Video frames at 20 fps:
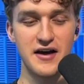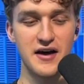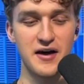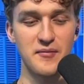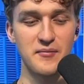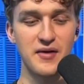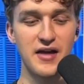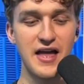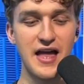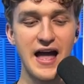
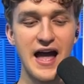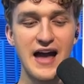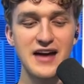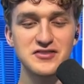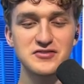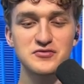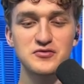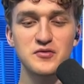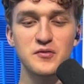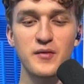Um,
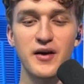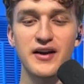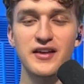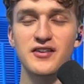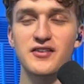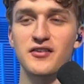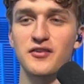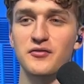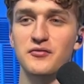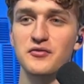as a
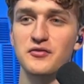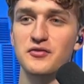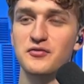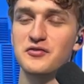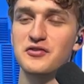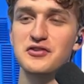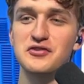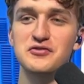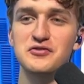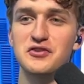reminder, R
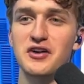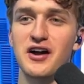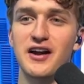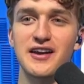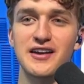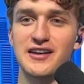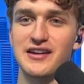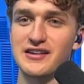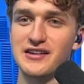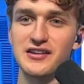Rudy
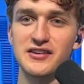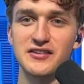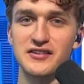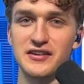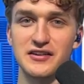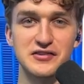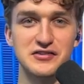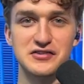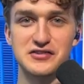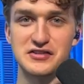Giuliani
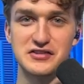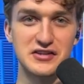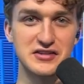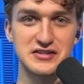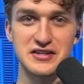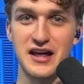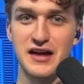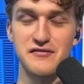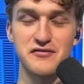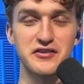clearly just
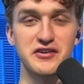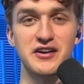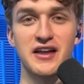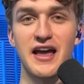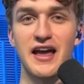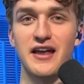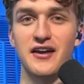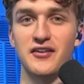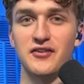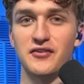doesn't have a good
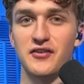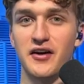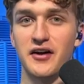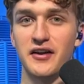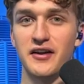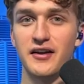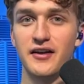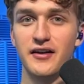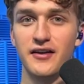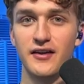handle
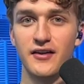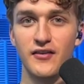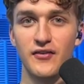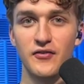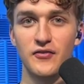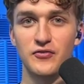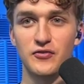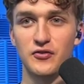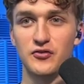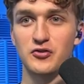on
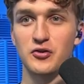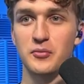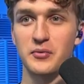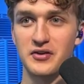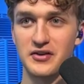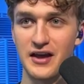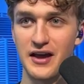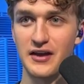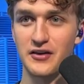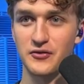the
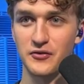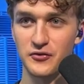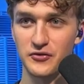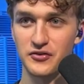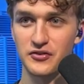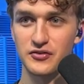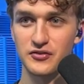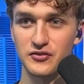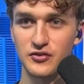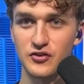Stormy Daniels